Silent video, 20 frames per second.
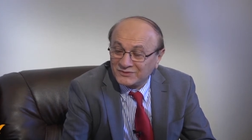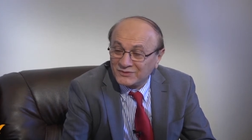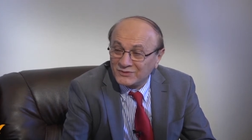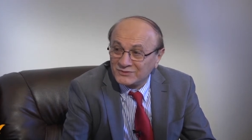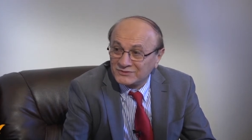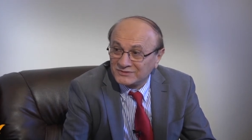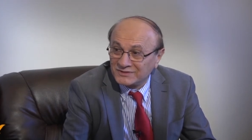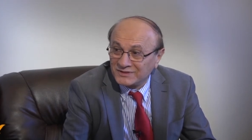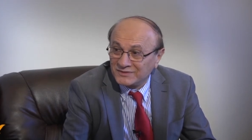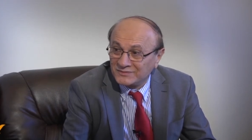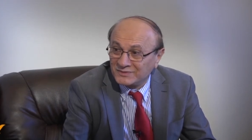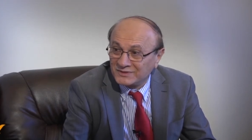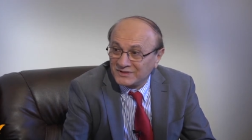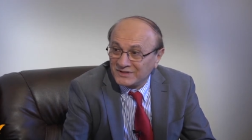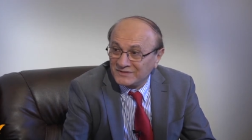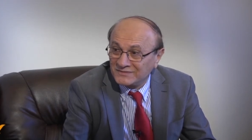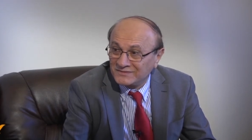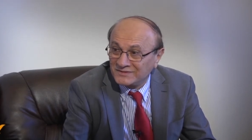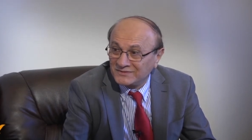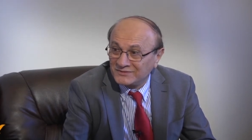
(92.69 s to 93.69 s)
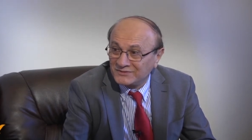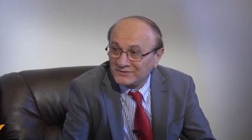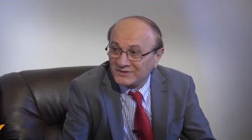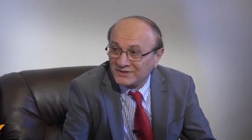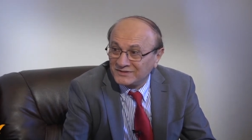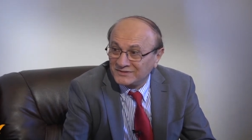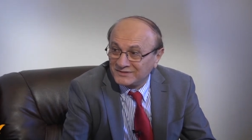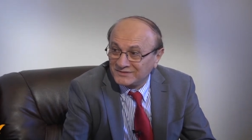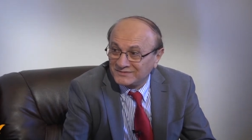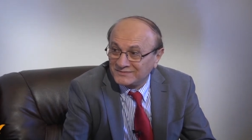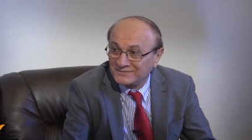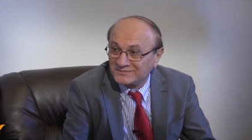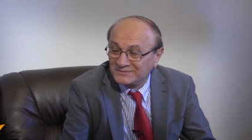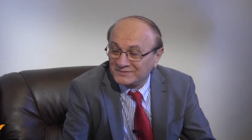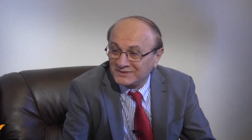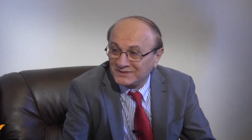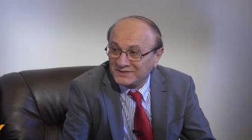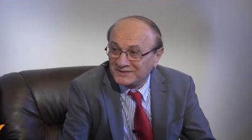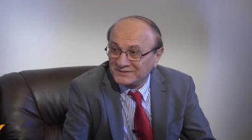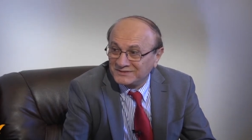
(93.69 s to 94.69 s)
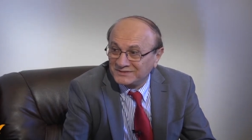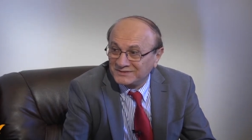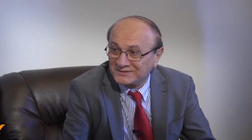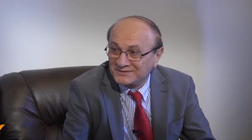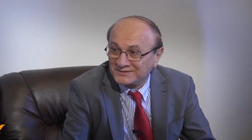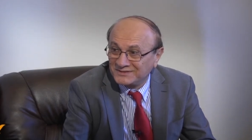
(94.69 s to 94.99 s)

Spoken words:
Costa Brava or other places